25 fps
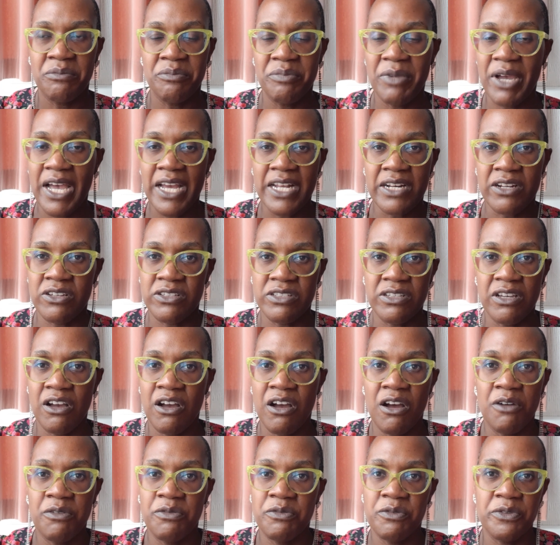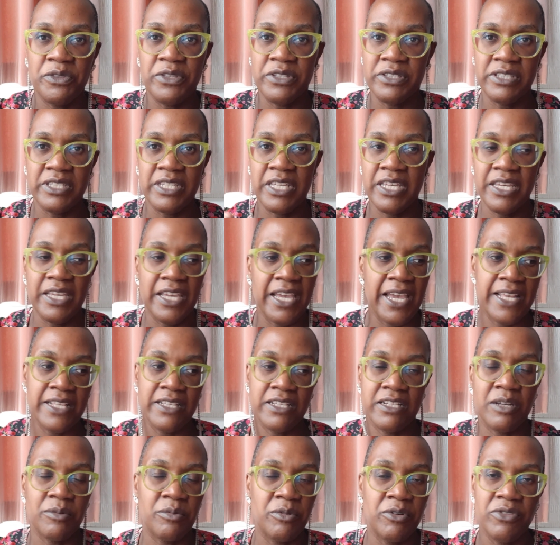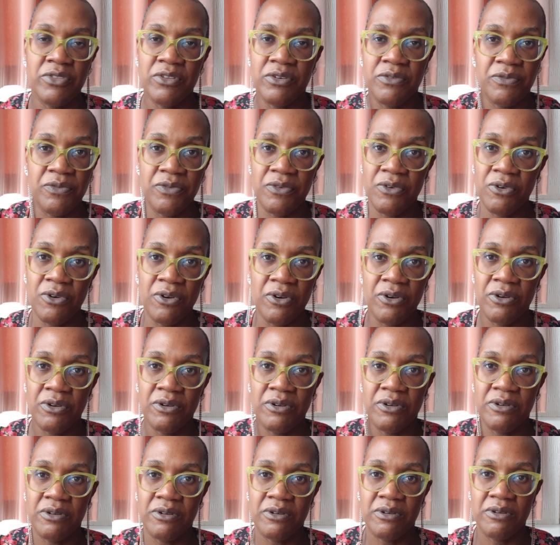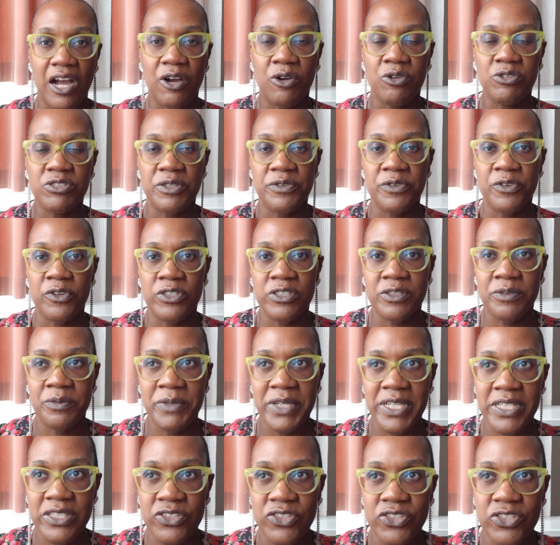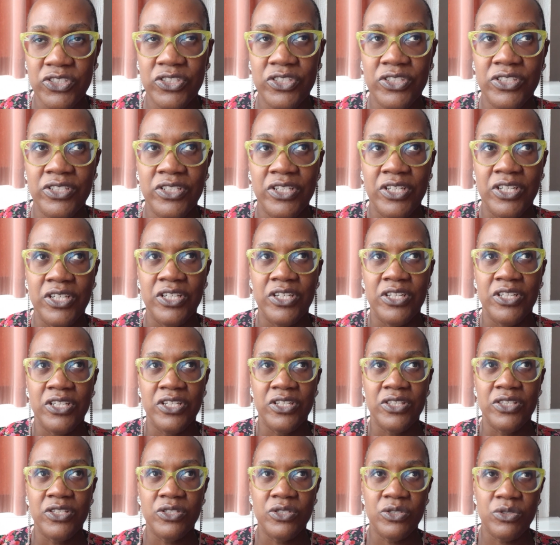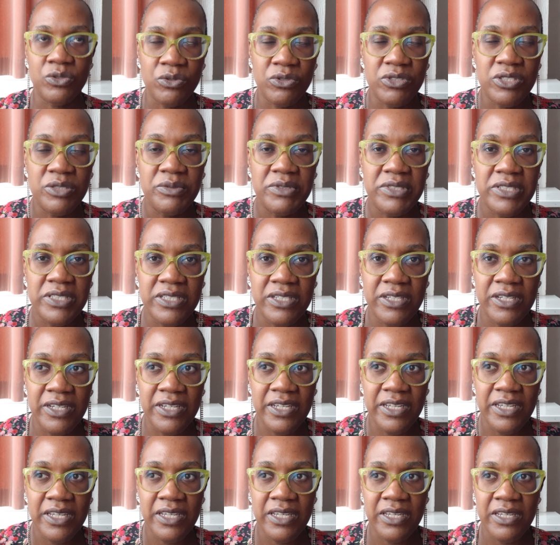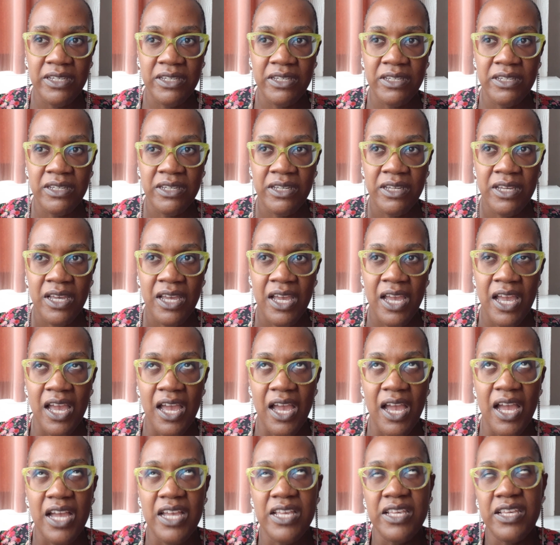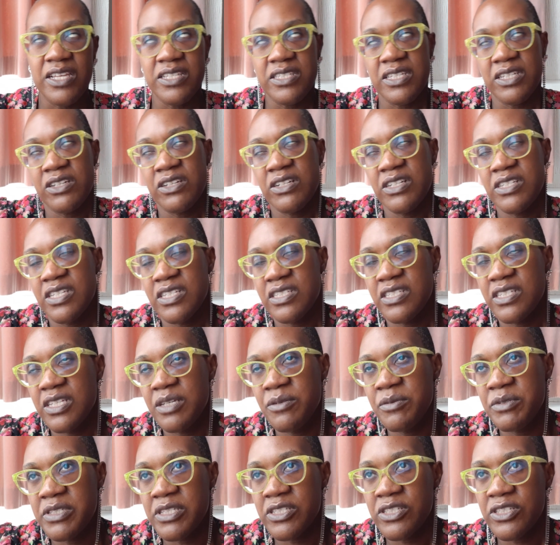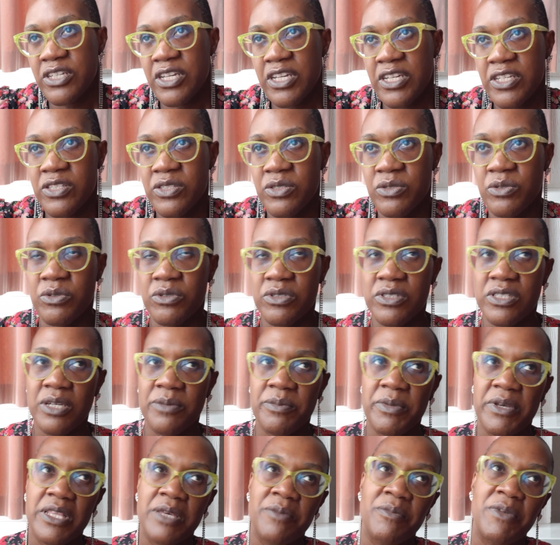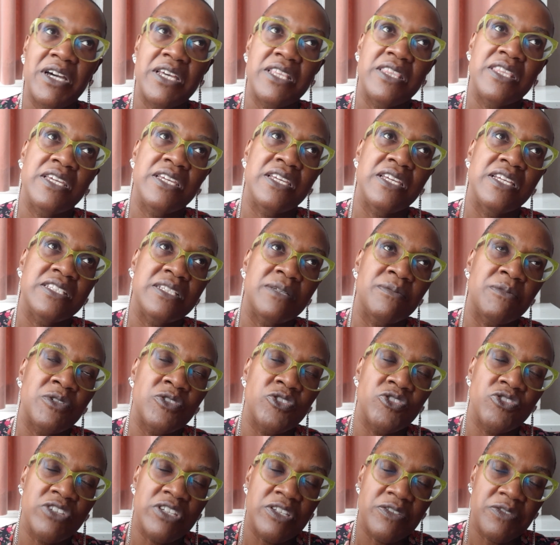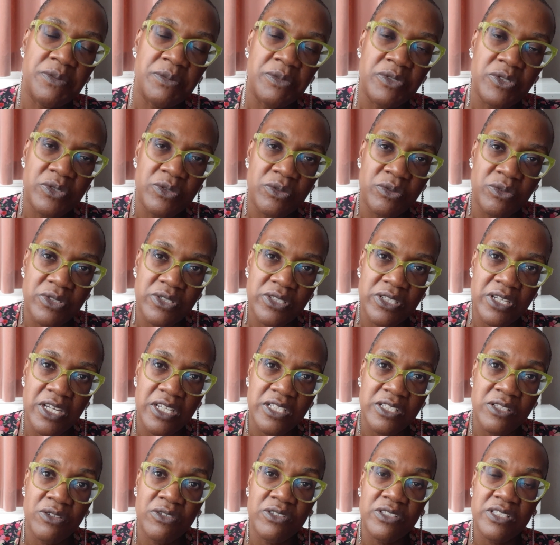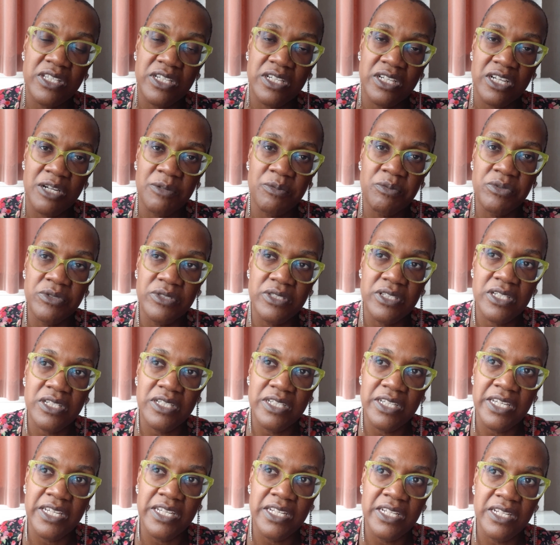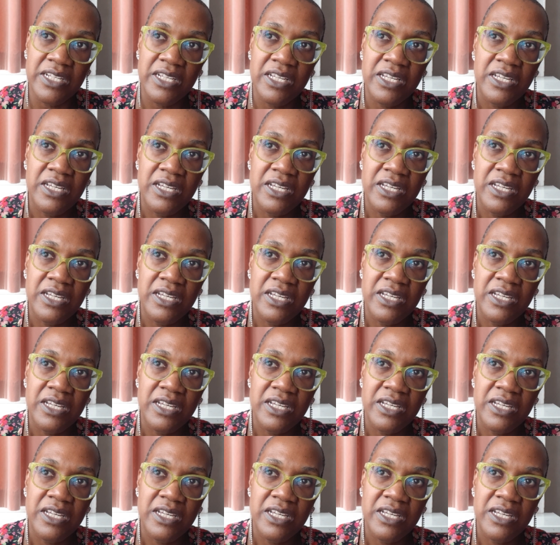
bad because half of the tea ended up on the floor. I also forgot to mention the saucer was dirty. And yes, I could have said to them it's a dirty saucer, but then my thing is I'm not drinking from the saucer. As long as the cup was clean,